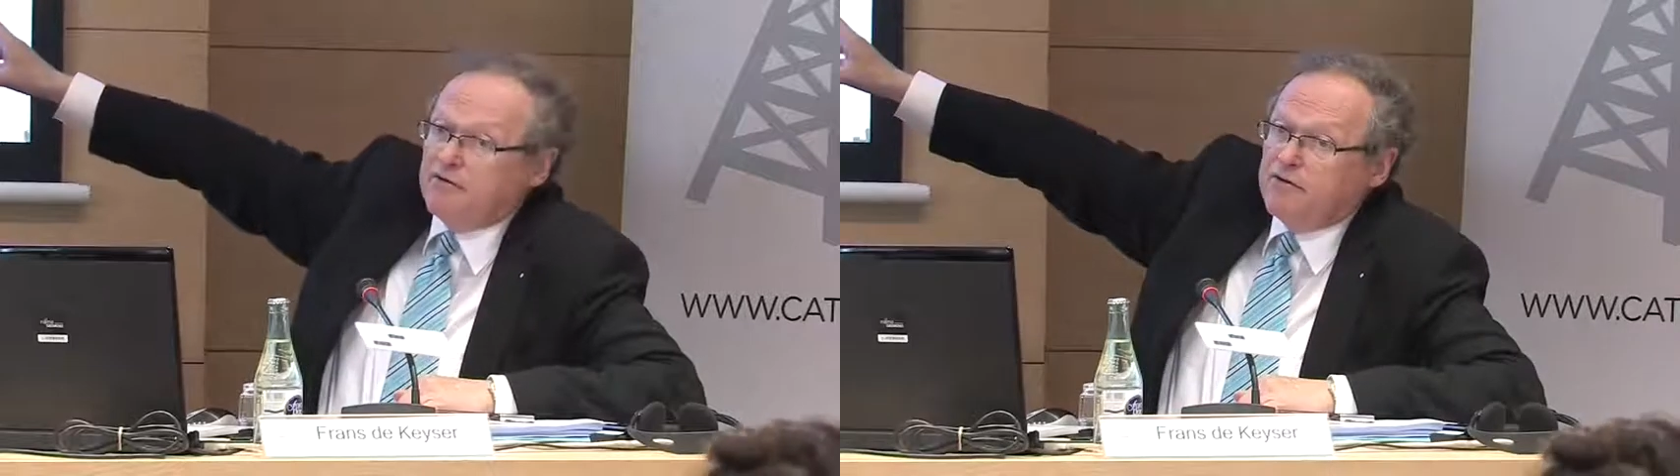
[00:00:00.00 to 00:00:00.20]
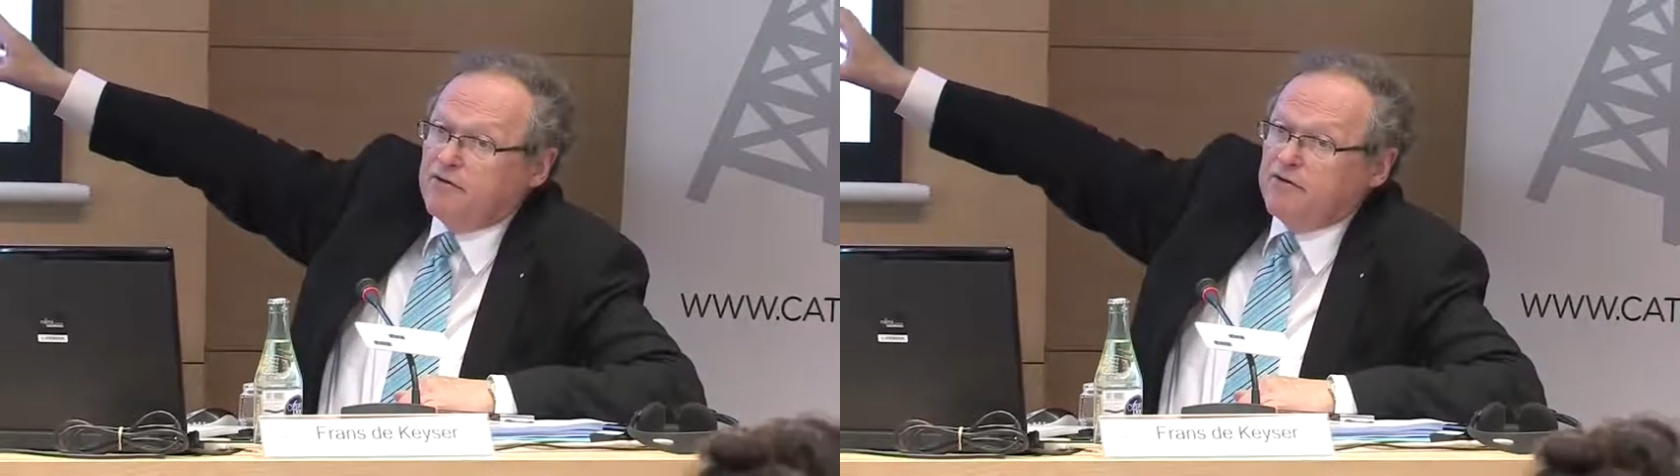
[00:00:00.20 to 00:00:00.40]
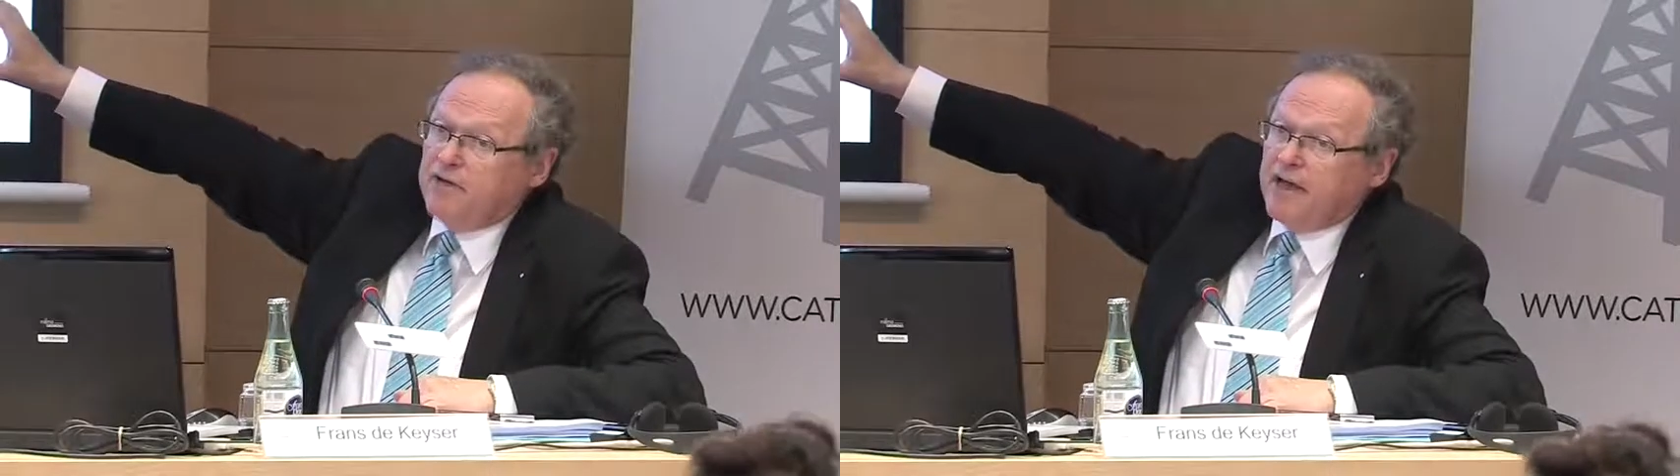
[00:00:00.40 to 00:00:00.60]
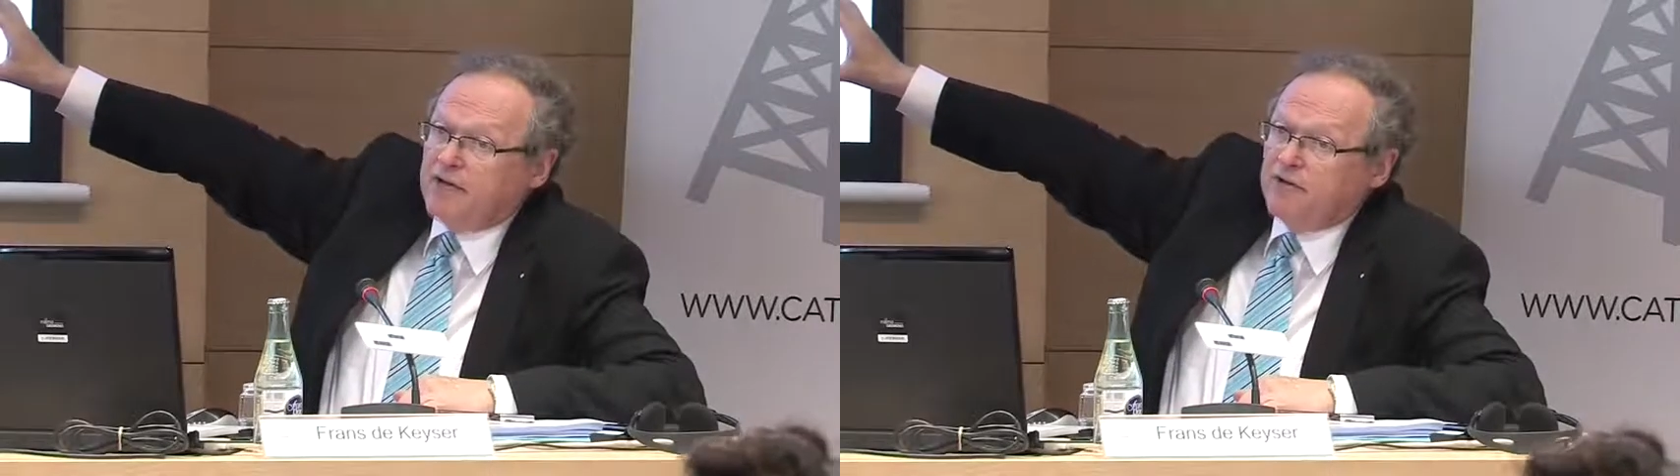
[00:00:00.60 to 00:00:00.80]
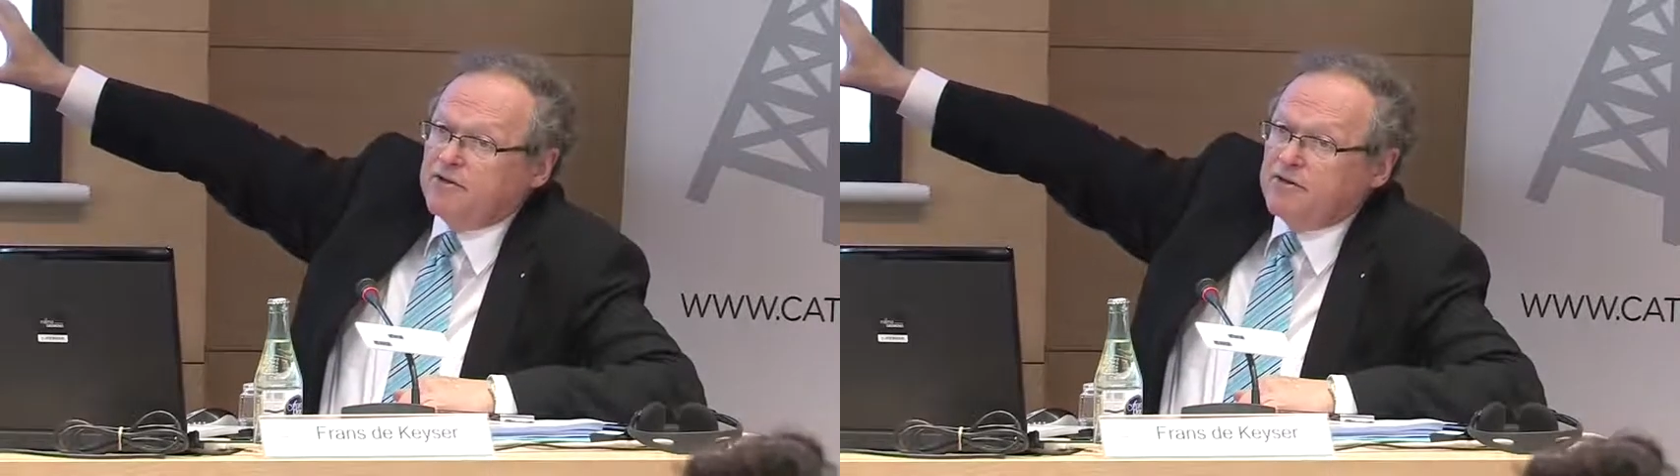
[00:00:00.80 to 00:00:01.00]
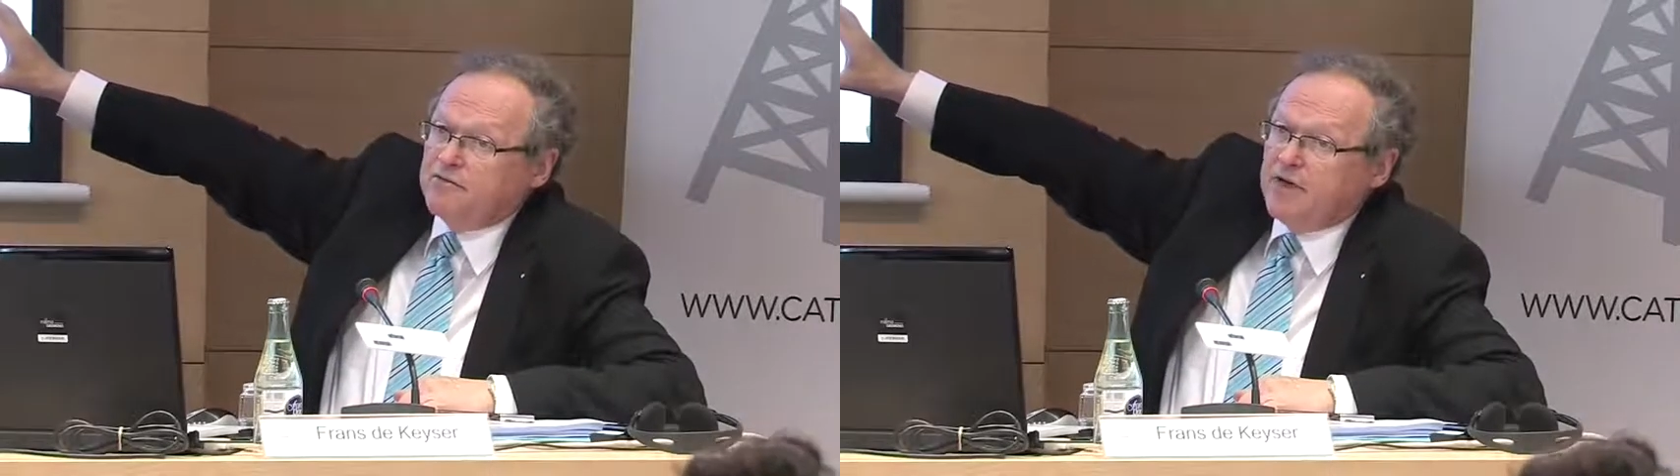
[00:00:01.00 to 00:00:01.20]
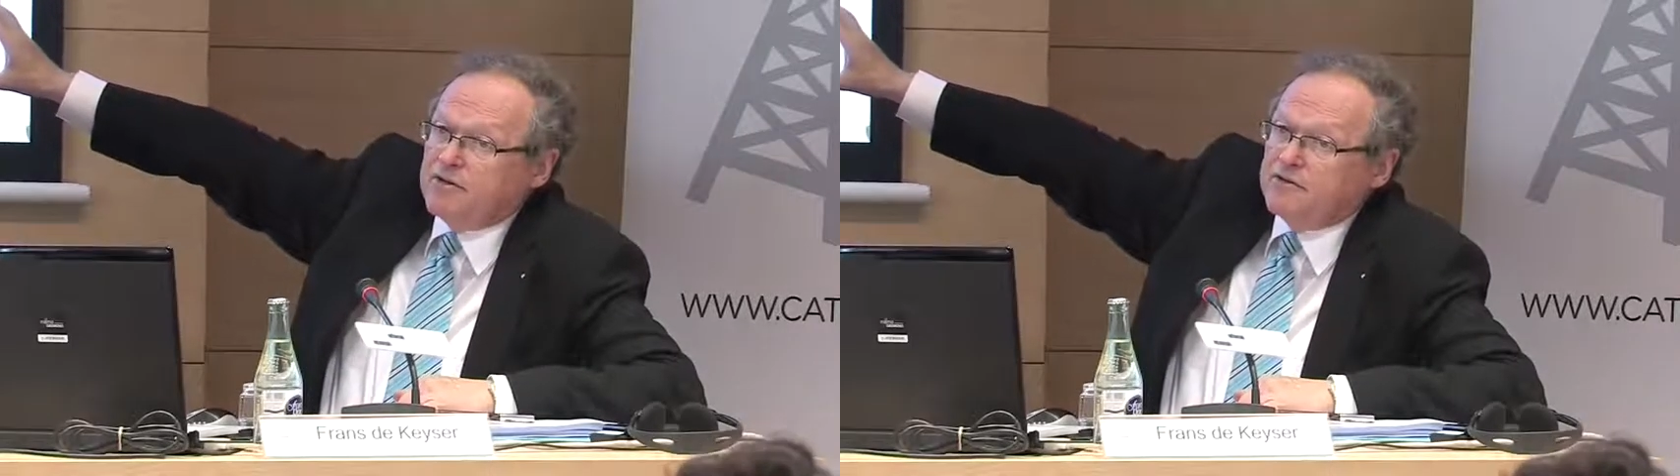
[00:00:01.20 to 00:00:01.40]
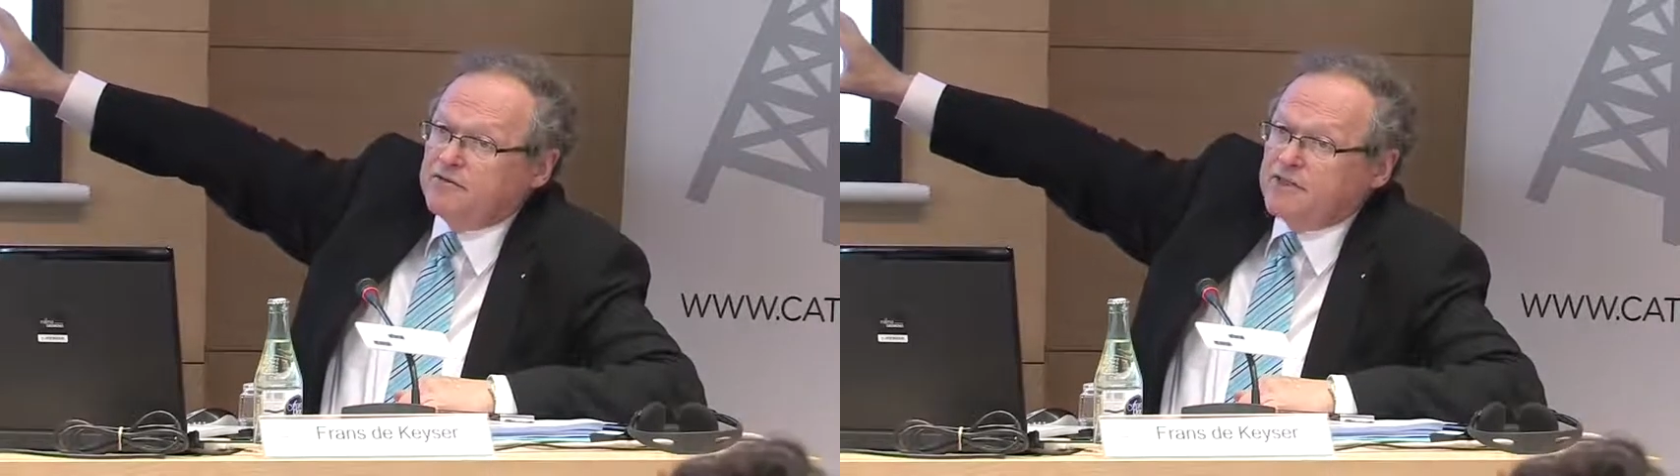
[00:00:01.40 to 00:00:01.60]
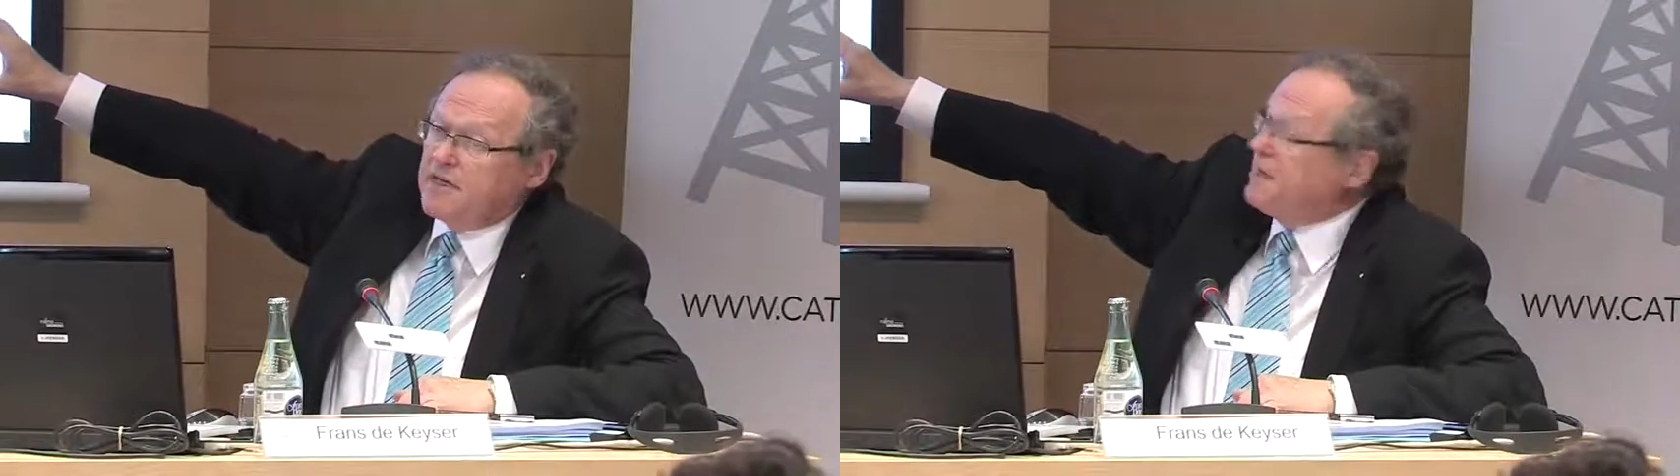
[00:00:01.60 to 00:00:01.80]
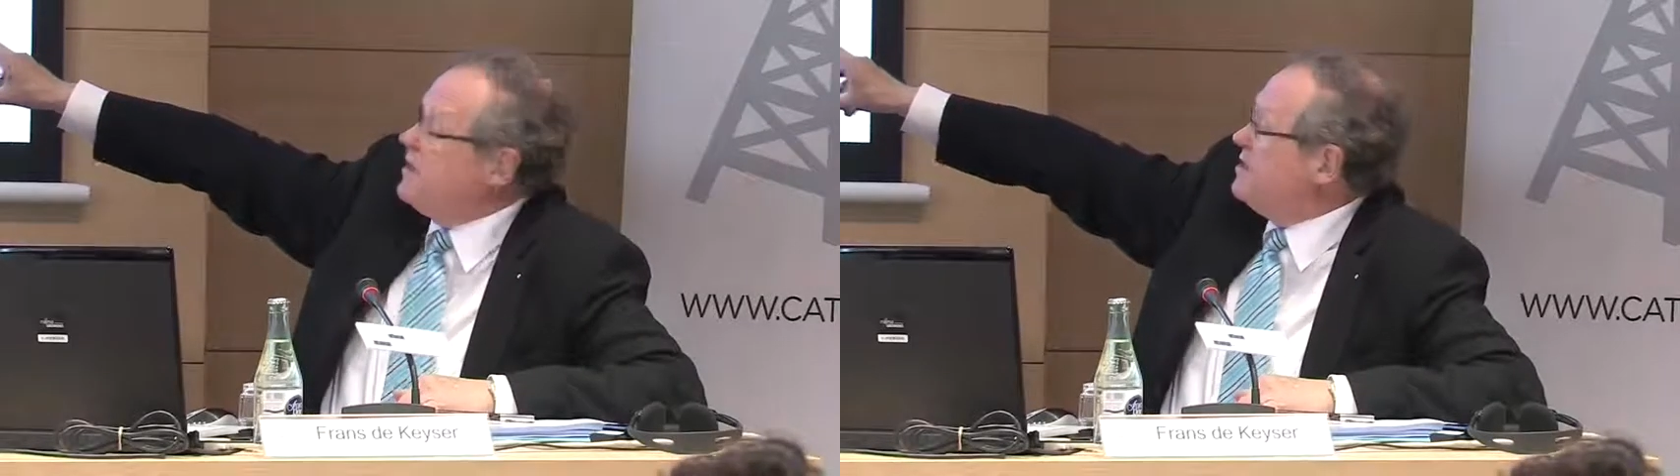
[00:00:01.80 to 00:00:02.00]
You can also in Belgium
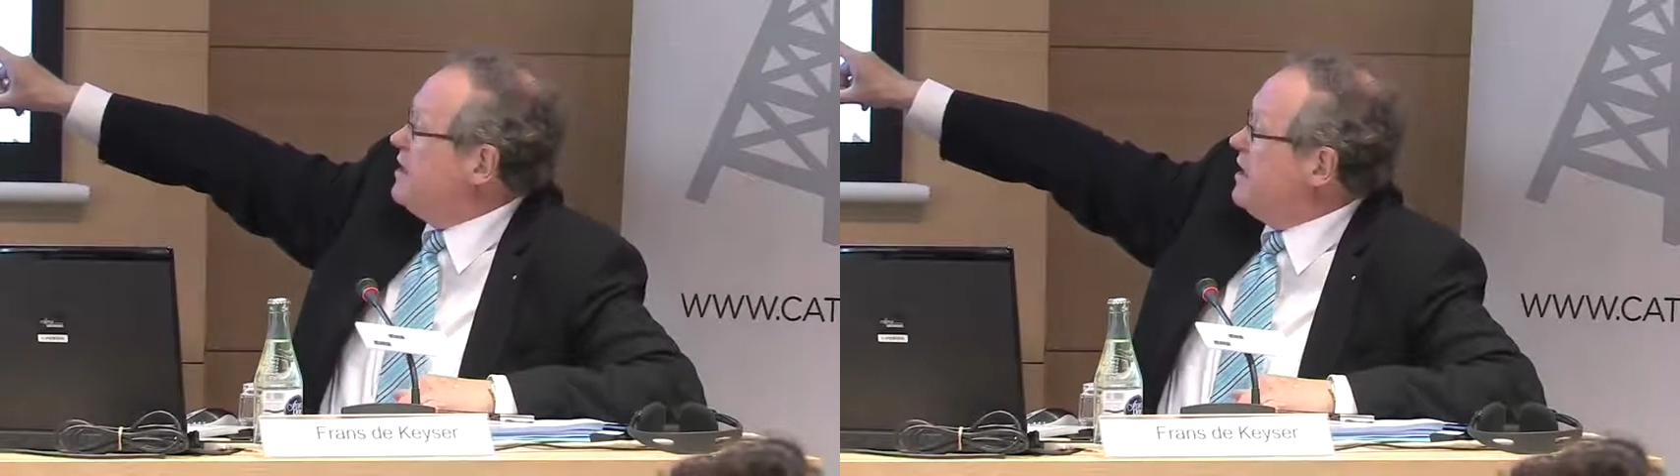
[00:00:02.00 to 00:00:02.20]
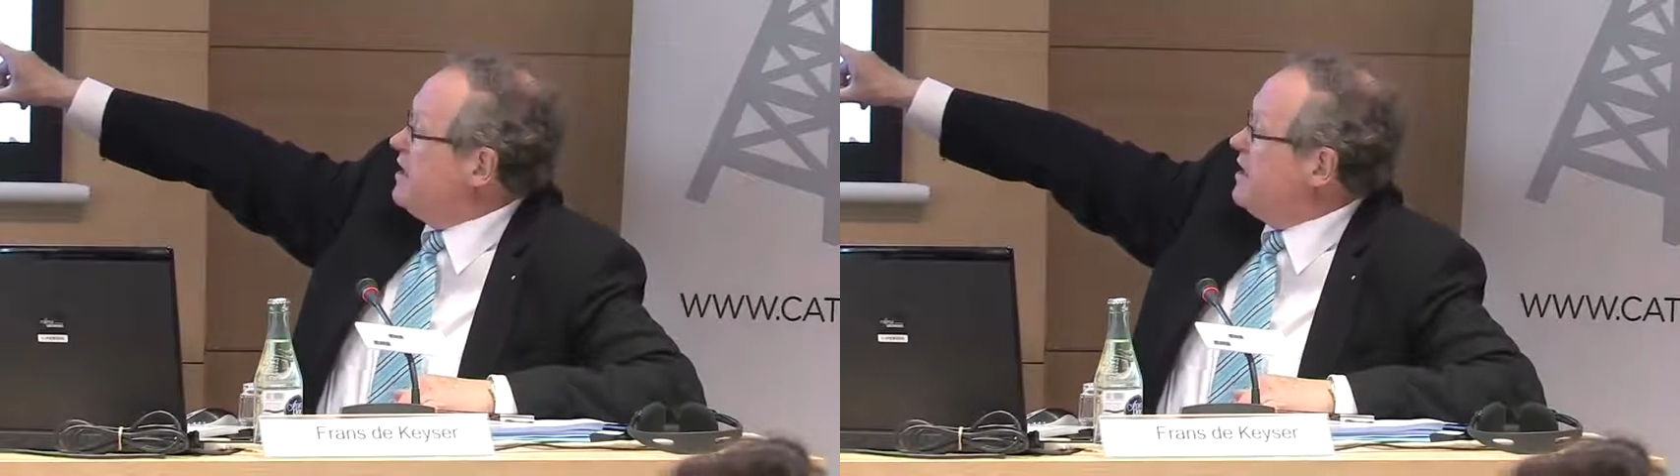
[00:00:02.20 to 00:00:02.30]
say that,